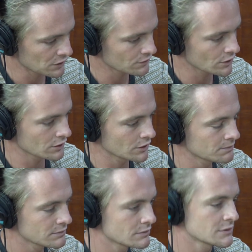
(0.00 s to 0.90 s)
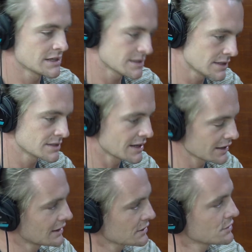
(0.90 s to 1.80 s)
and you've got a decent
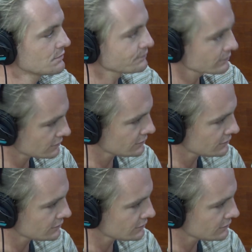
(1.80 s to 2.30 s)
internet connection,